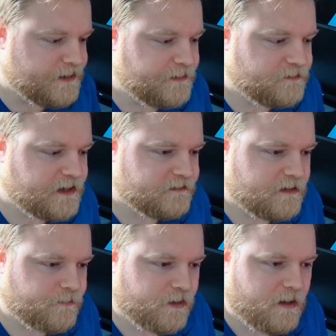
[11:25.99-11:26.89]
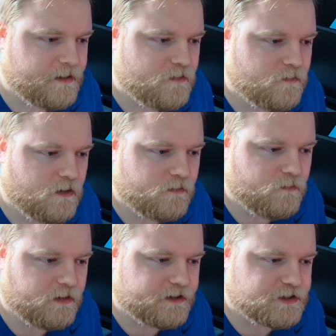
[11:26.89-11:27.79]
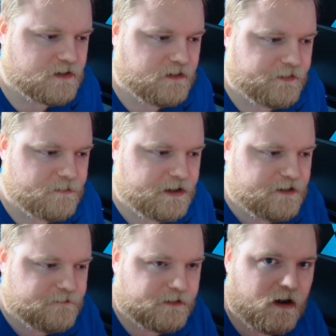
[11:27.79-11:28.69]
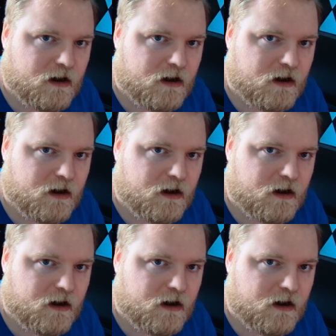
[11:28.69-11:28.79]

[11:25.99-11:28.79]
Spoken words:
using because they probably won't want to shovel up the money for an